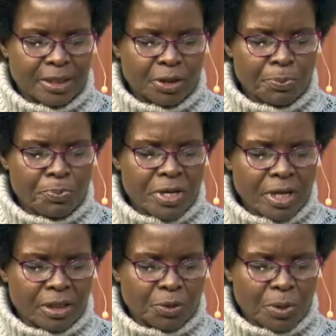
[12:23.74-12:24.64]
That you
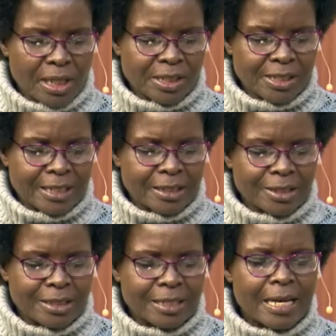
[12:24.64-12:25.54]
appear to us
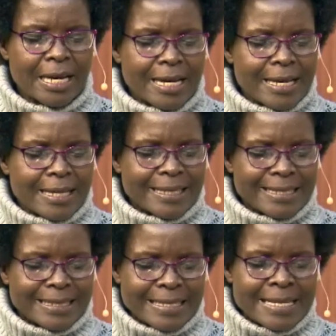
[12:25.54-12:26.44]
just
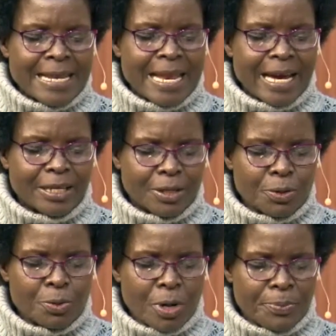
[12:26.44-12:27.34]
like
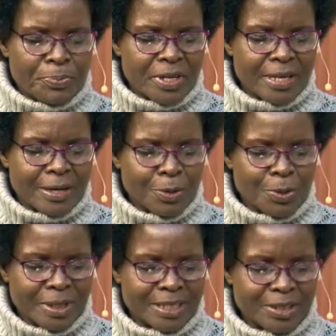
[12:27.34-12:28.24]
you appear
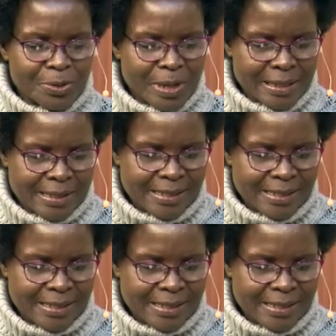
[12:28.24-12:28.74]
only to us.